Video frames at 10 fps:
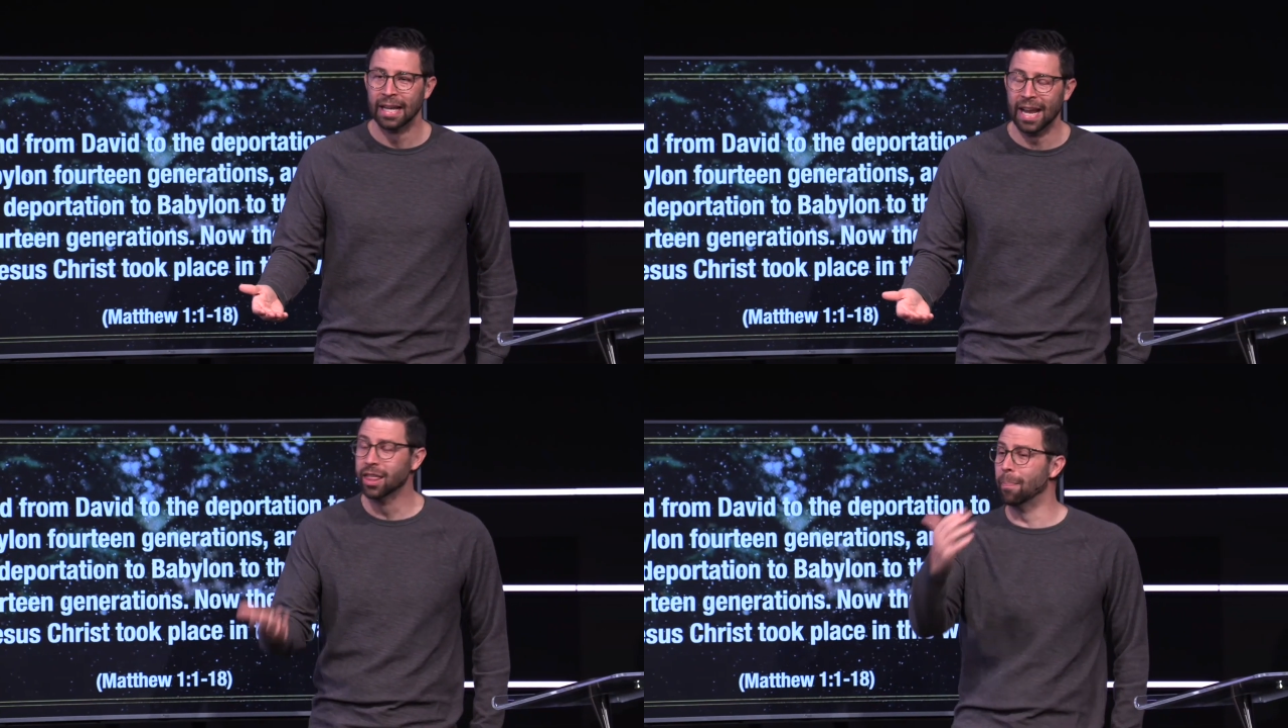
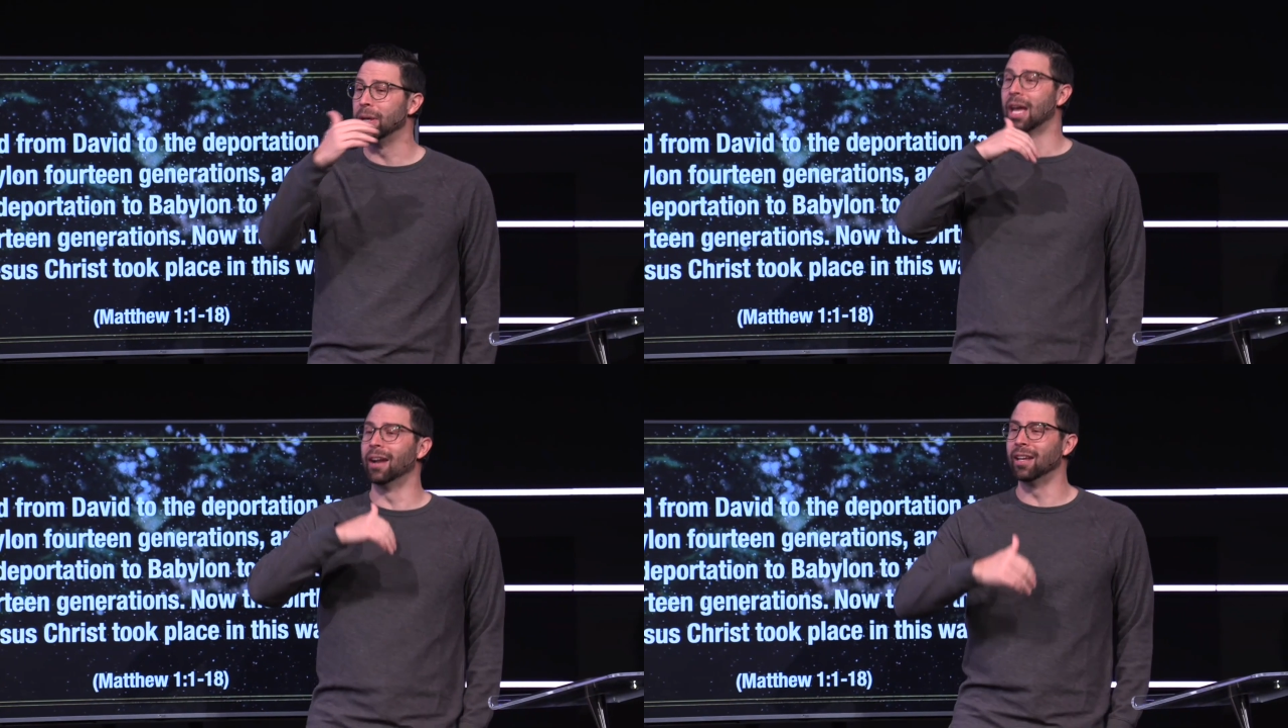In the
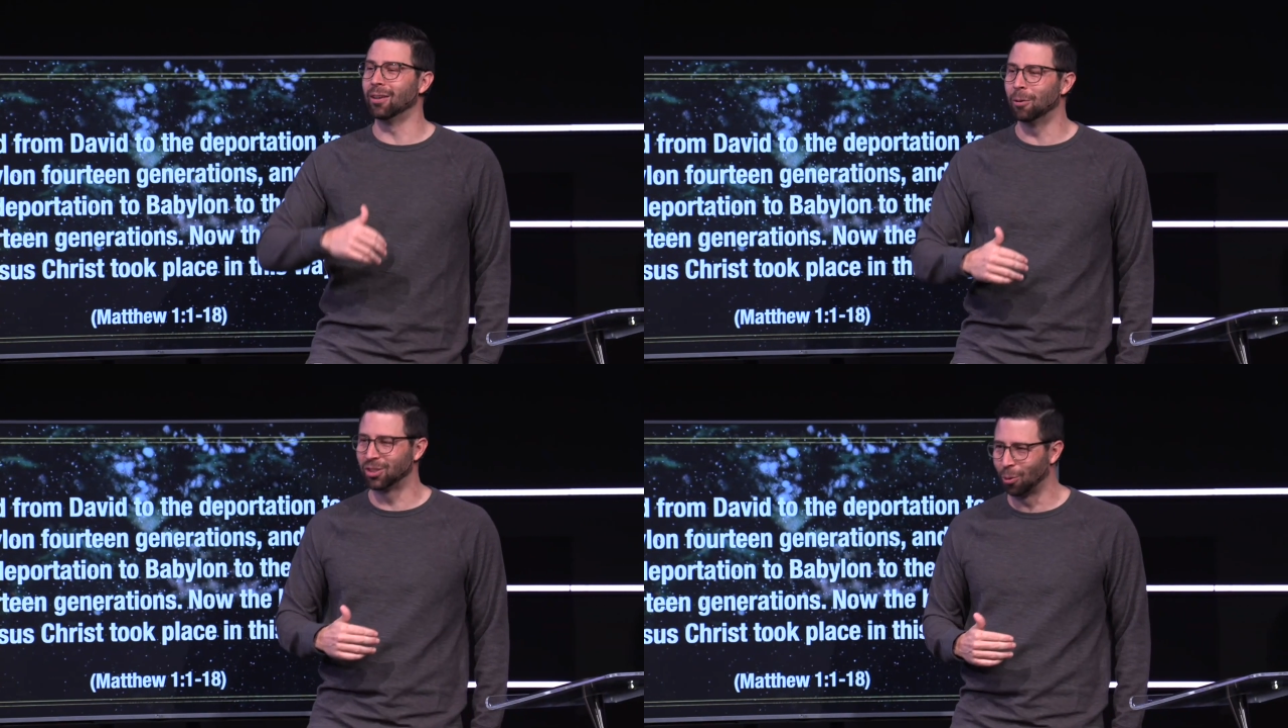
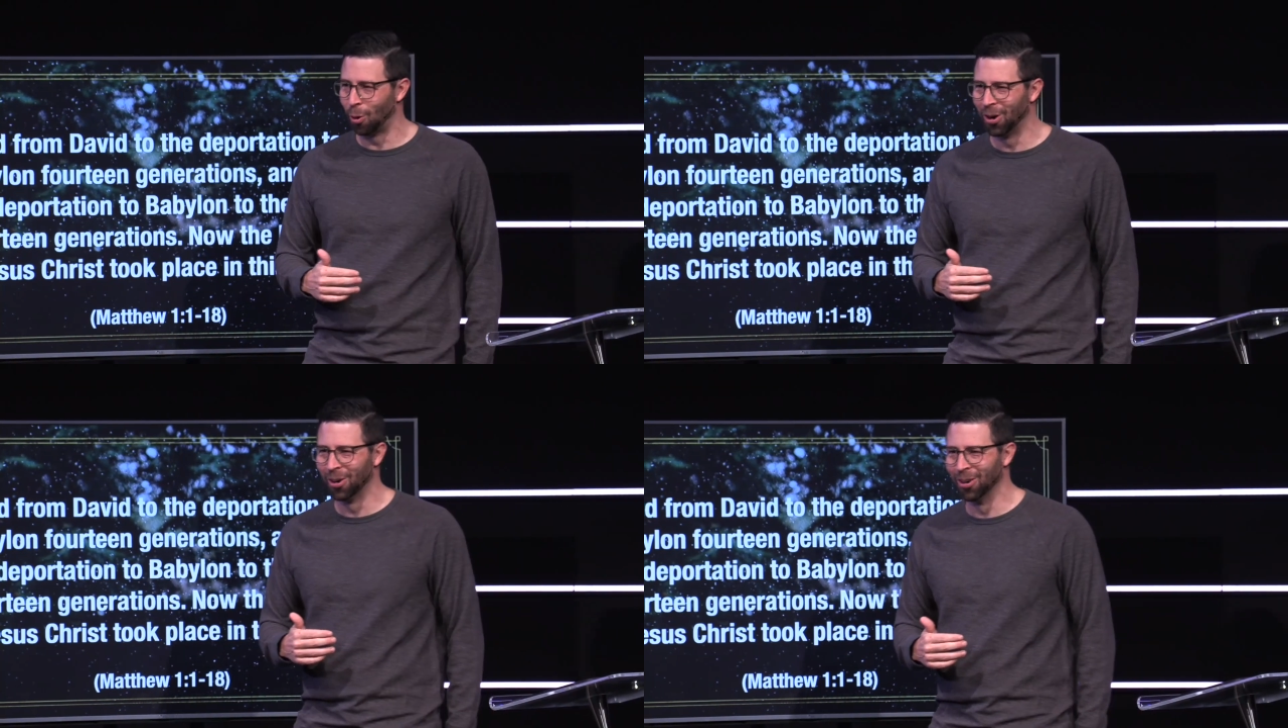beginning was the
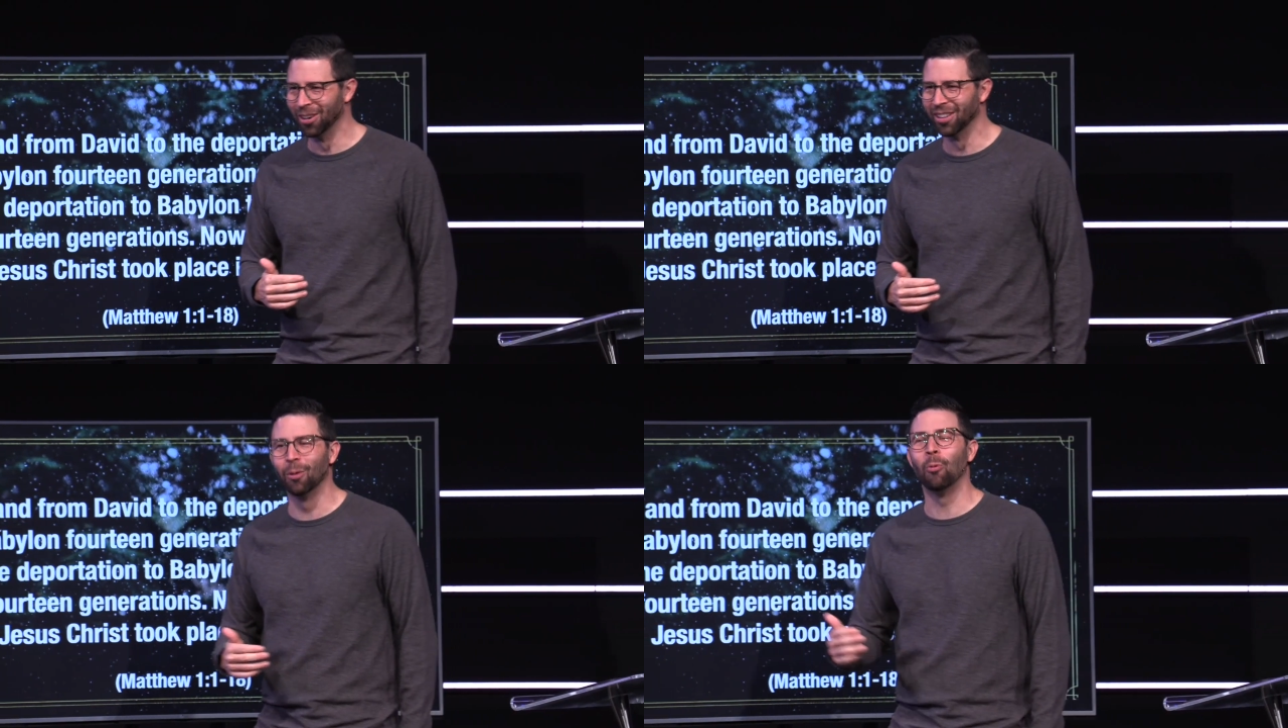
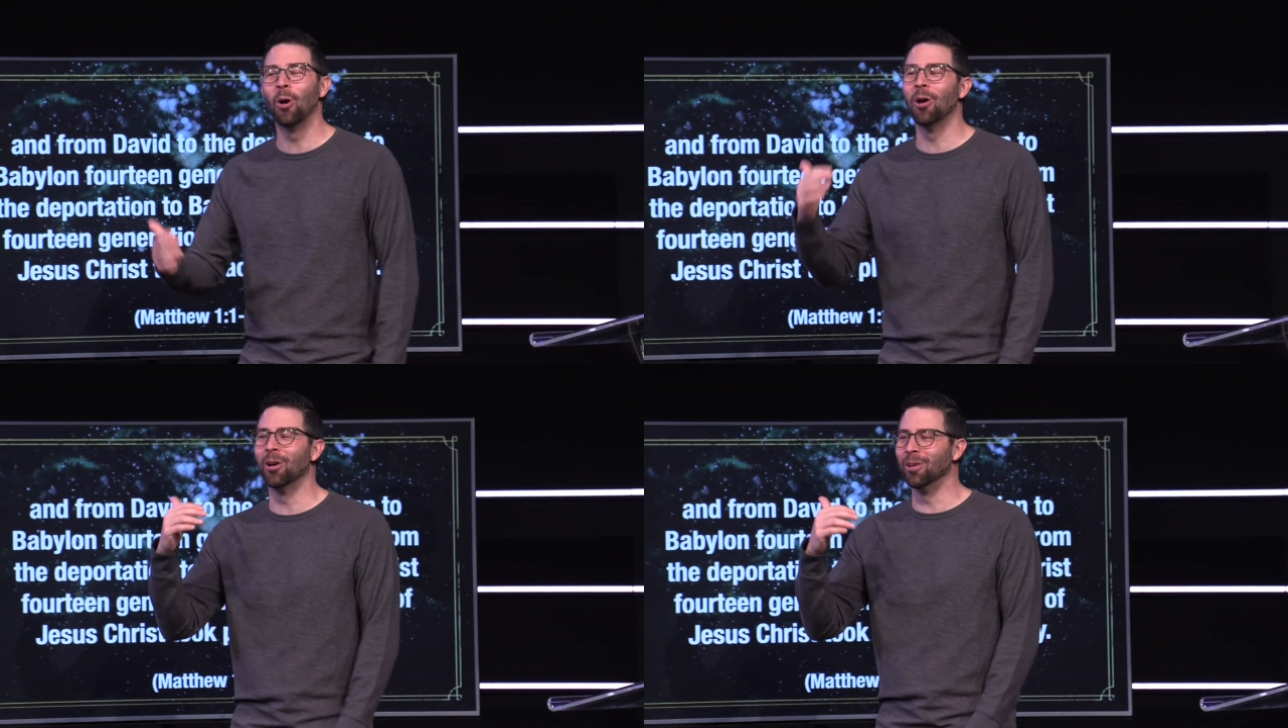Word, and the
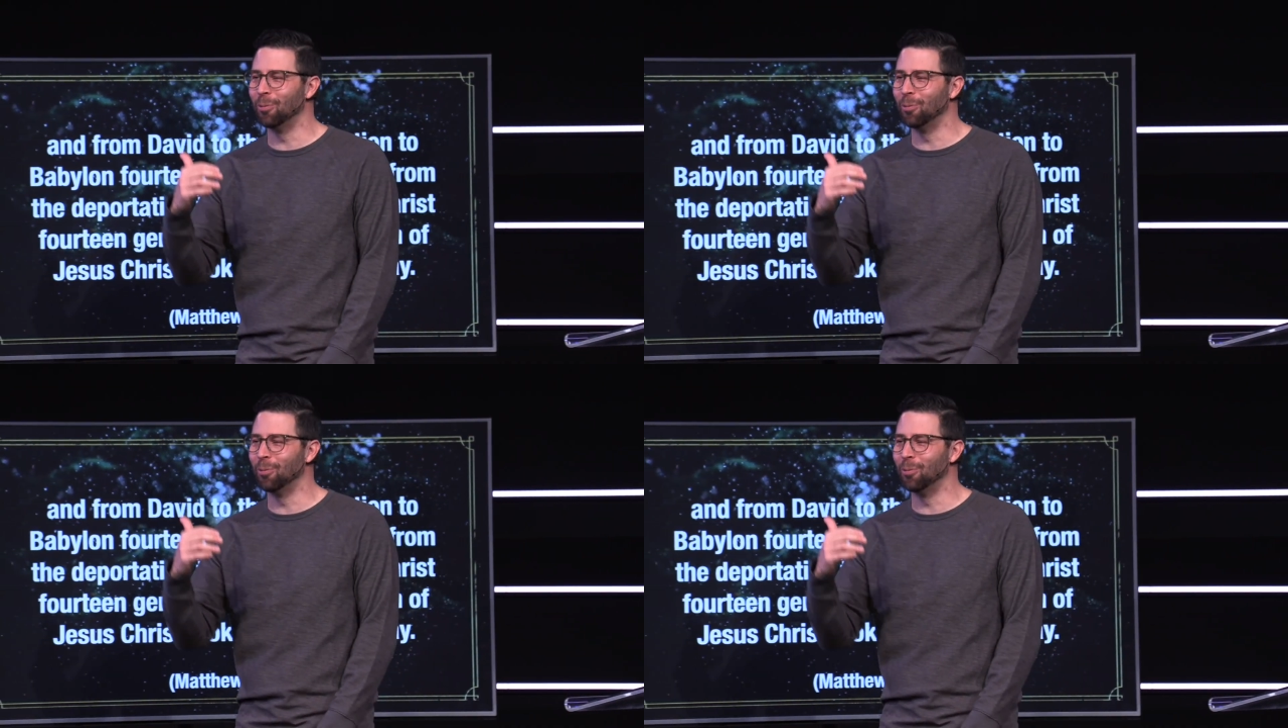Word